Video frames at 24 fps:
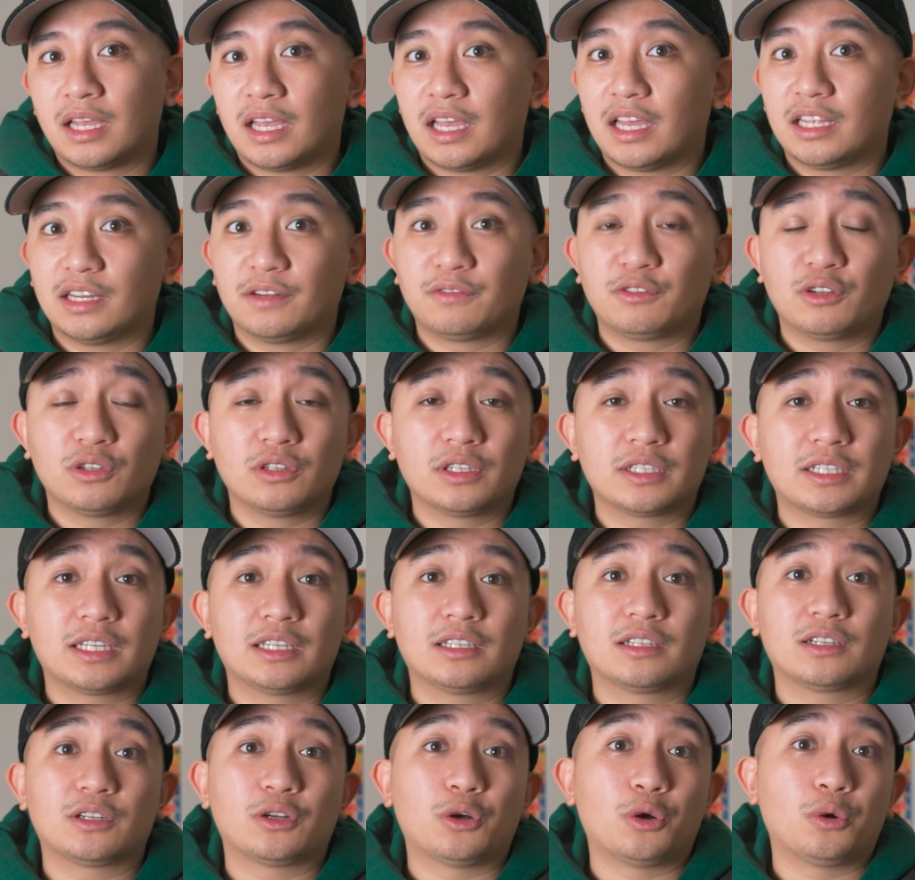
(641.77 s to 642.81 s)
And if you're looking
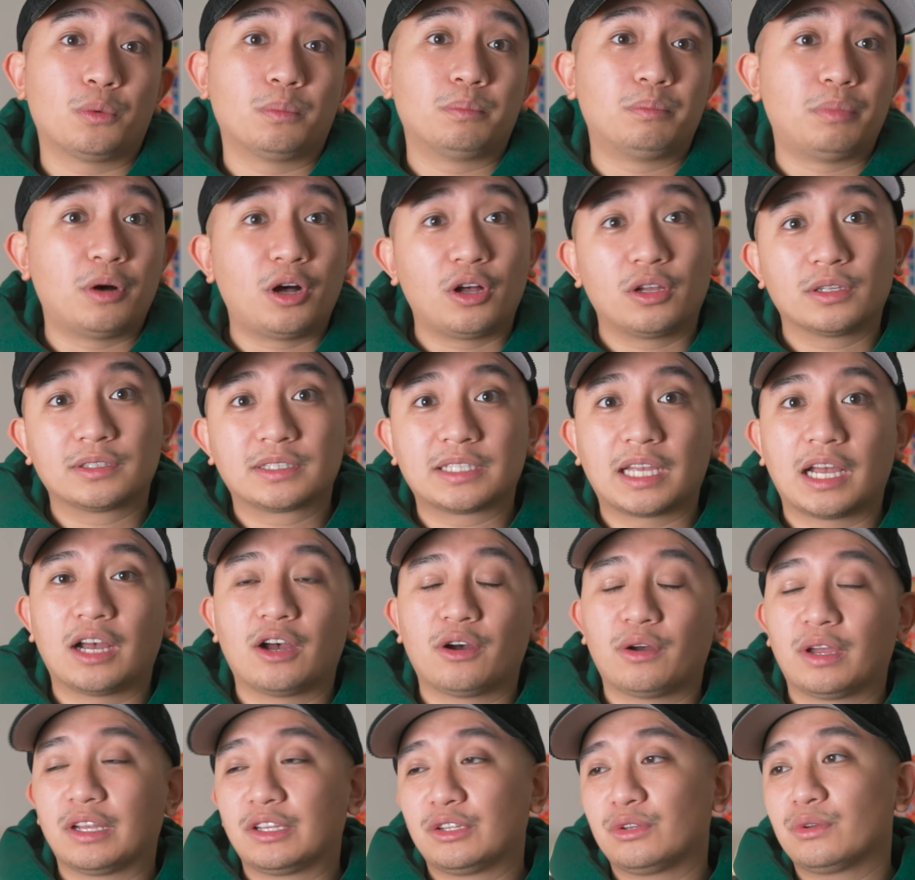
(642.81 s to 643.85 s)
to go balls
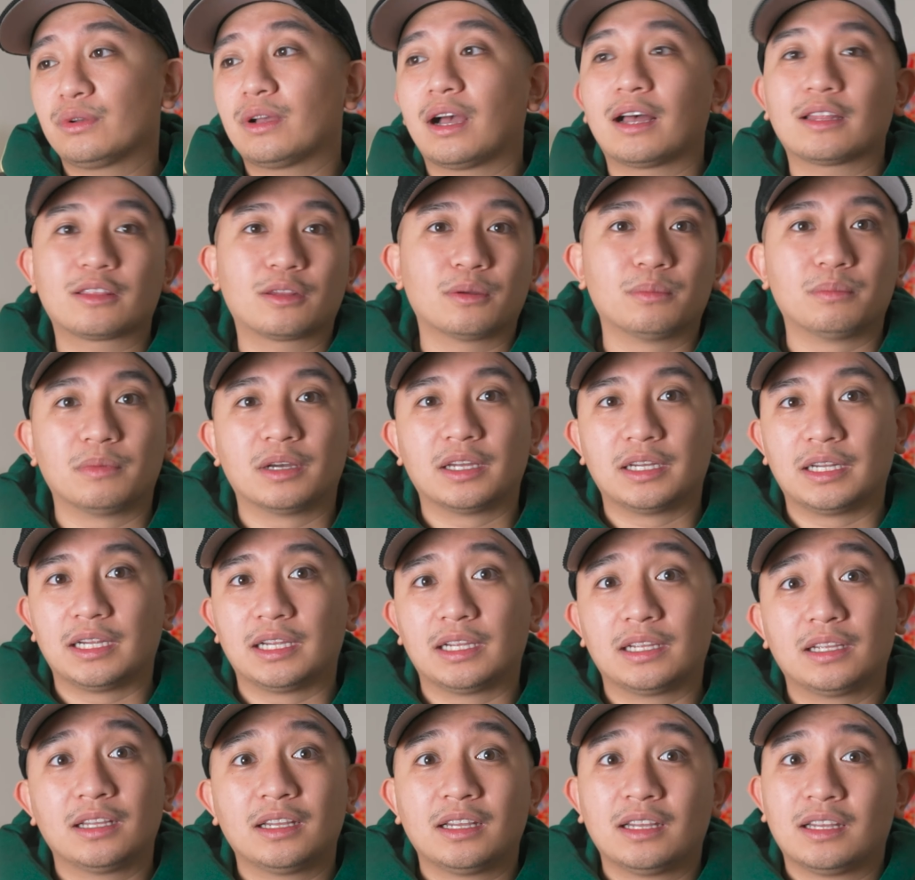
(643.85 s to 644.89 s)
out and you got the
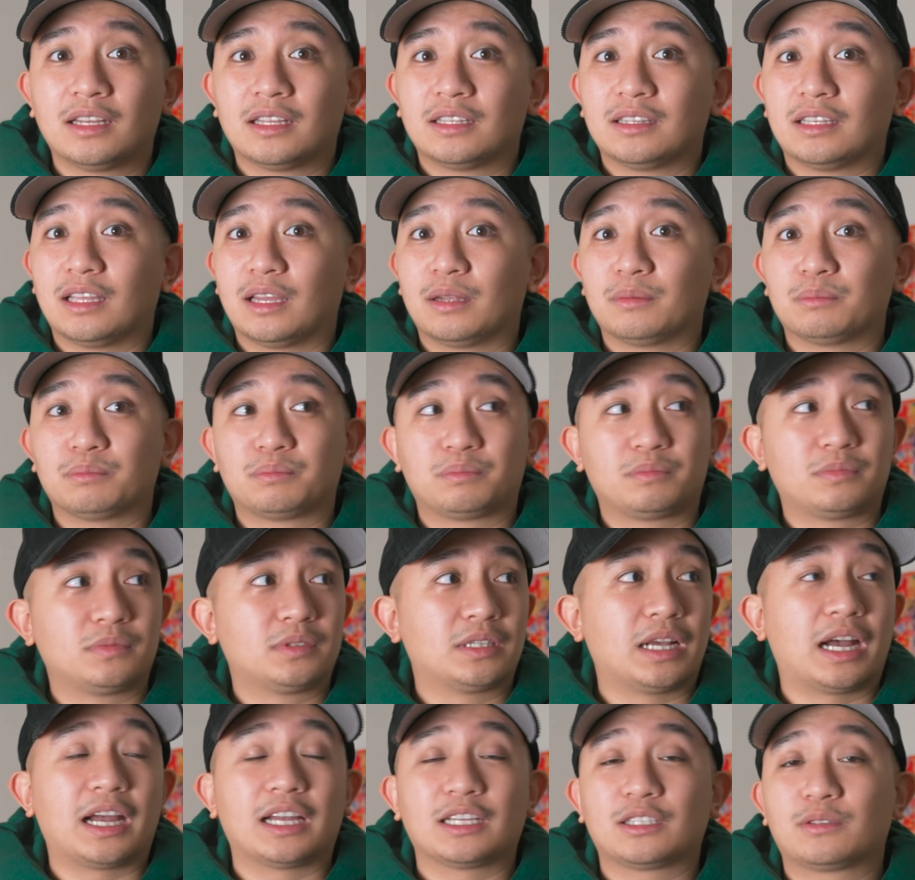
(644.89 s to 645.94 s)
money, then
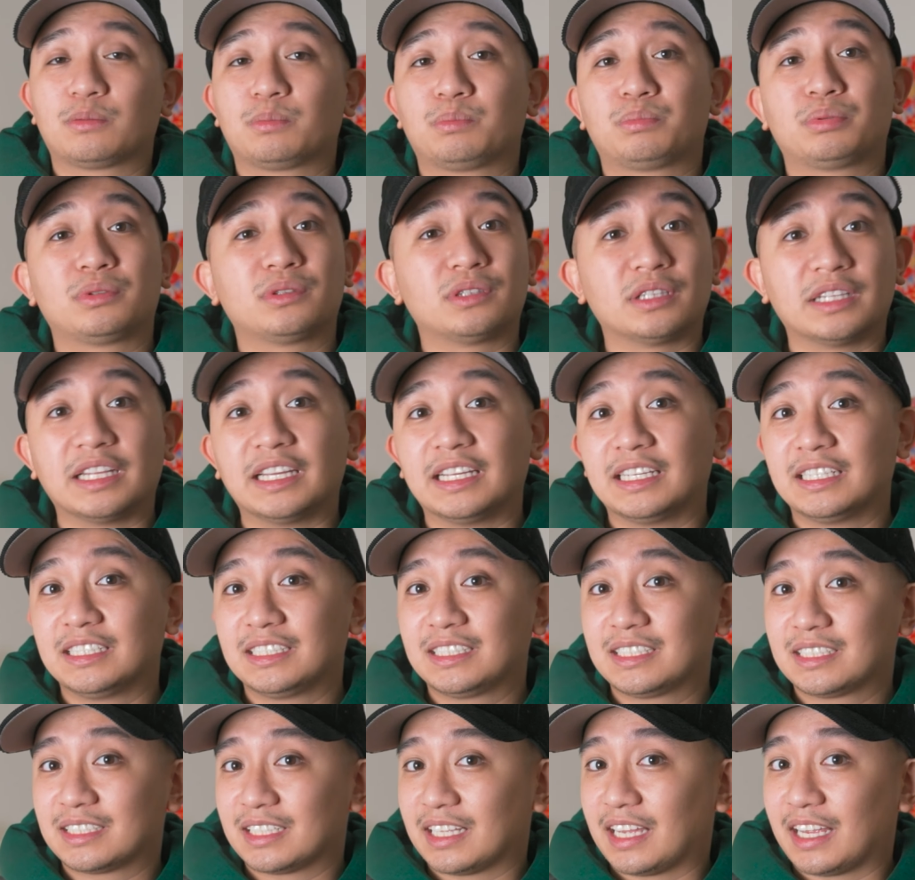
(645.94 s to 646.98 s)
guys,
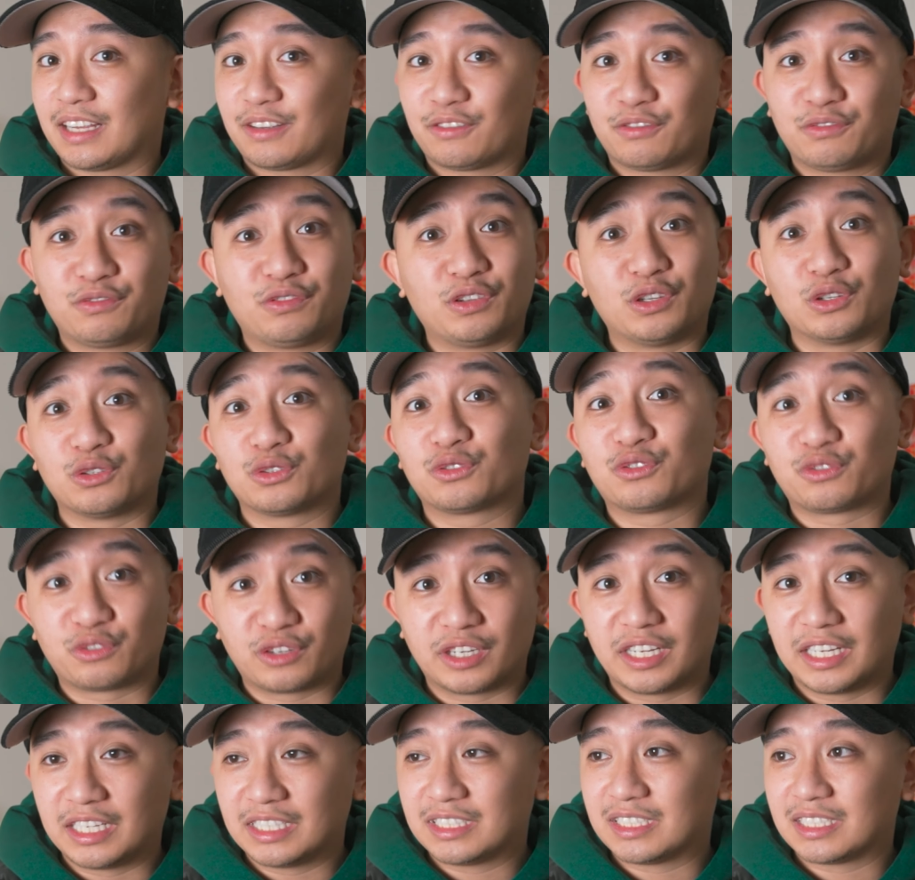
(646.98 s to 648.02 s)
please like feel
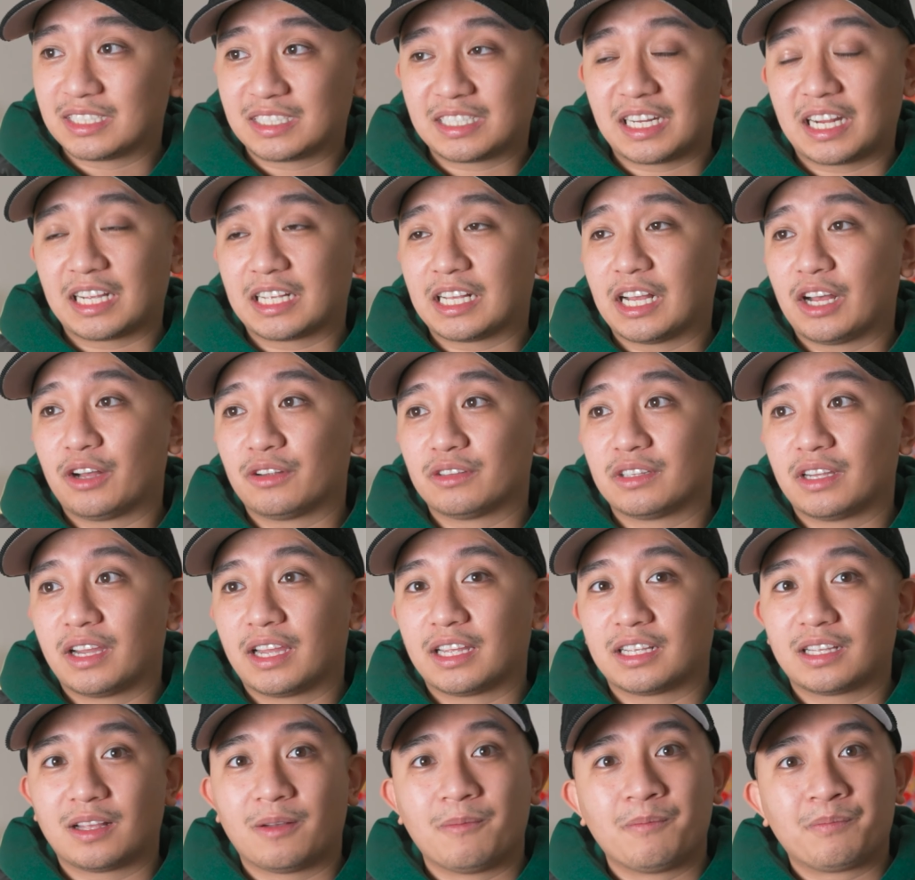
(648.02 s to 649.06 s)
free to check out
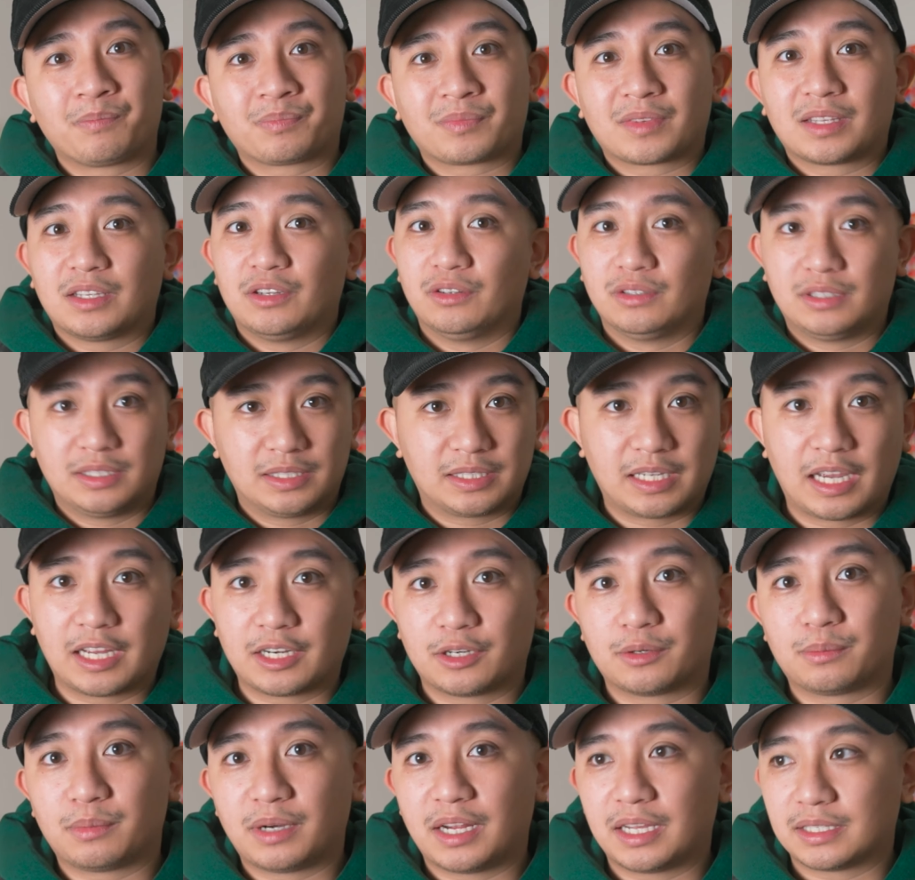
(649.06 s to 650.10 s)
like your
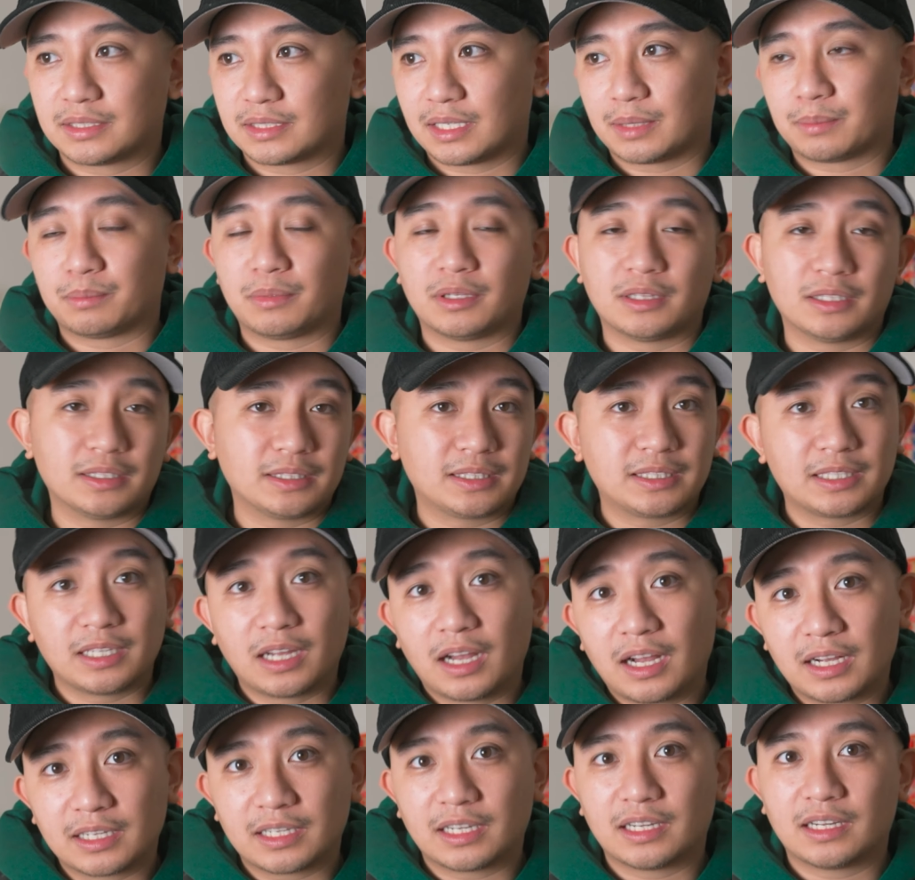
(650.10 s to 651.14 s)
designer brands like
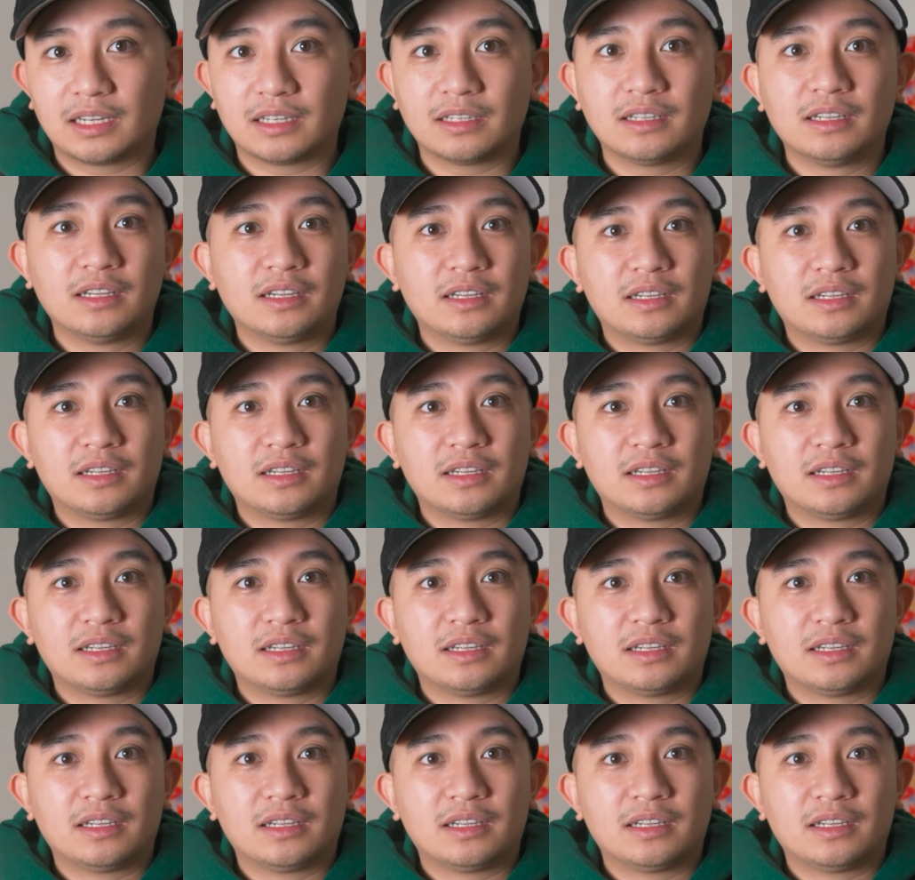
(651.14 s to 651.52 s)
Balenciaga.